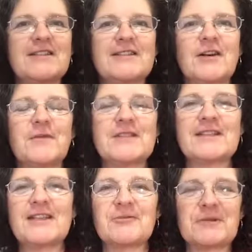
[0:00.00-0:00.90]
this is
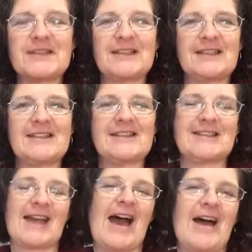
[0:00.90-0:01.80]
obviously a
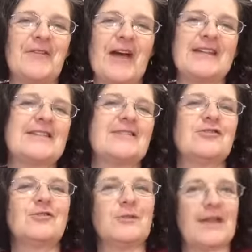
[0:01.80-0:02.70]
resilience card that is to
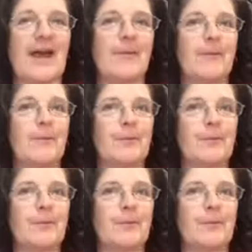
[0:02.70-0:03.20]
do with our